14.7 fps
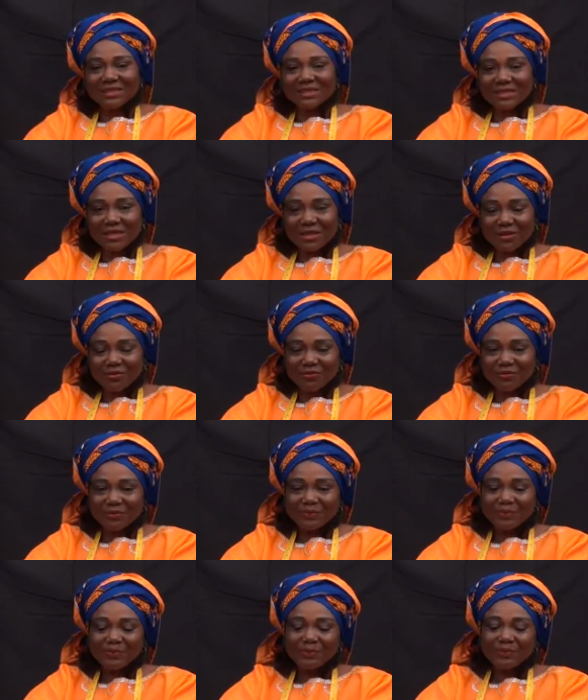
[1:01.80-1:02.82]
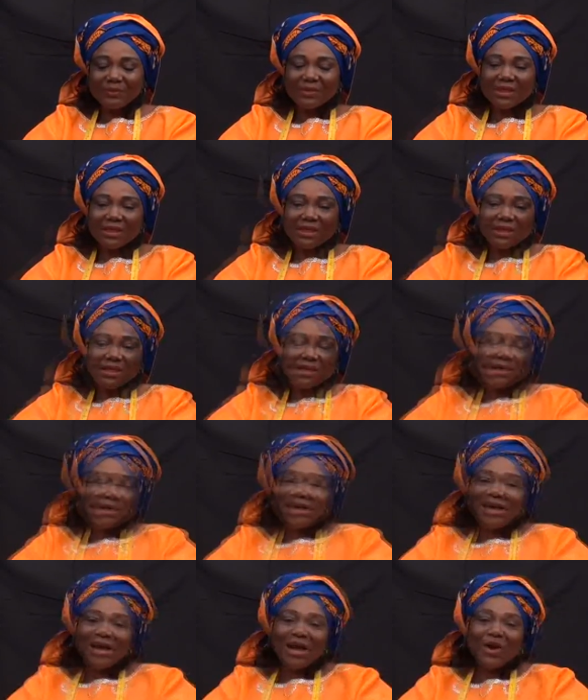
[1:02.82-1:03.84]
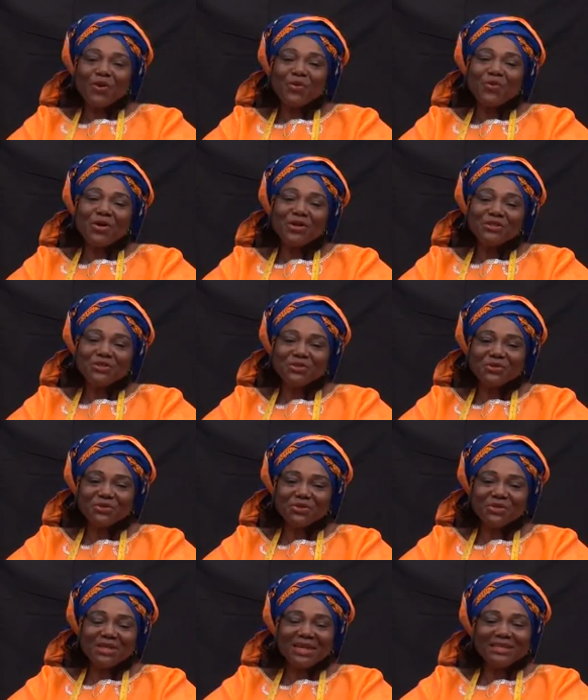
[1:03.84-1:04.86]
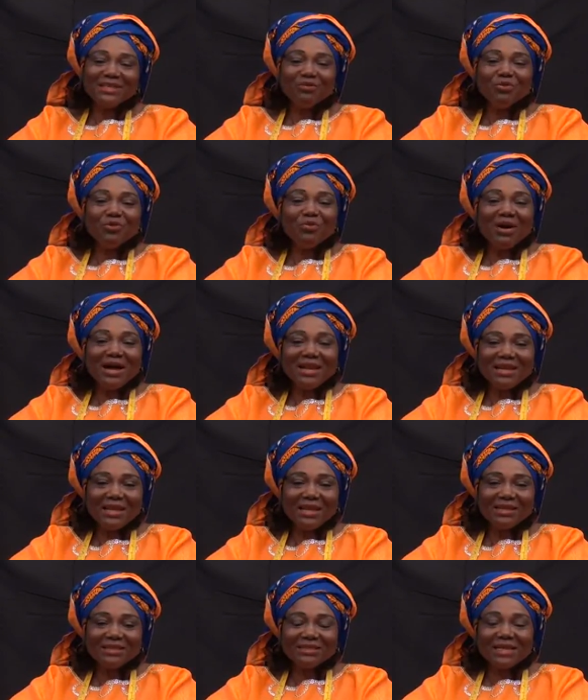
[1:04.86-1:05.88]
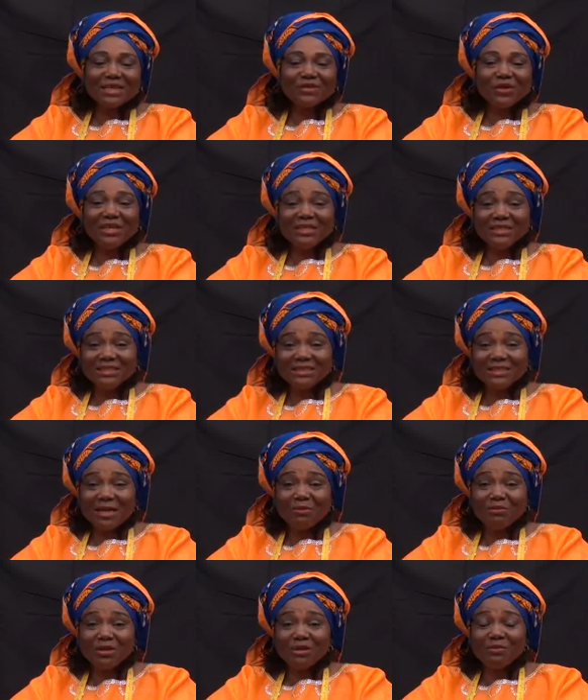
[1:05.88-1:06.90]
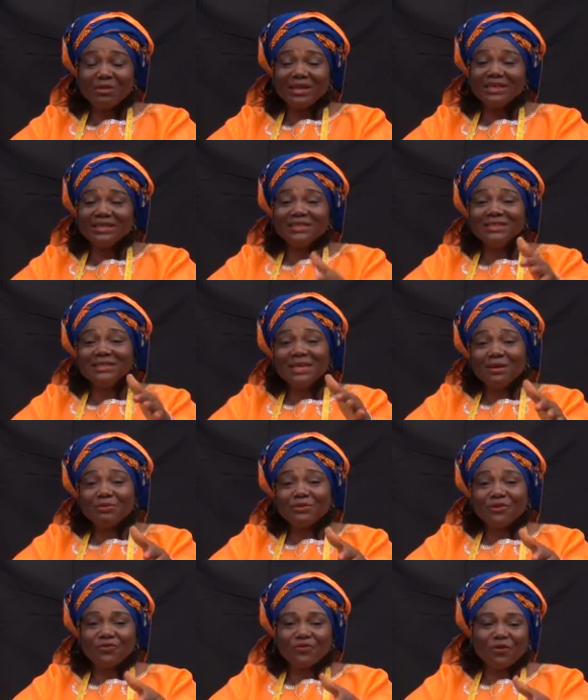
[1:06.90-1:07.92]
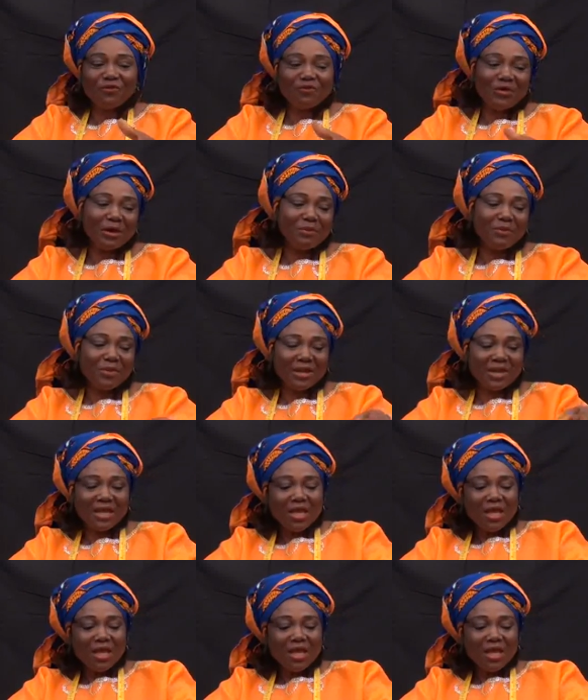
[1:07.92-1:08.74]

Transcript: sleeve. I want you to know that the buba length is actually determined by the depth of your fabric.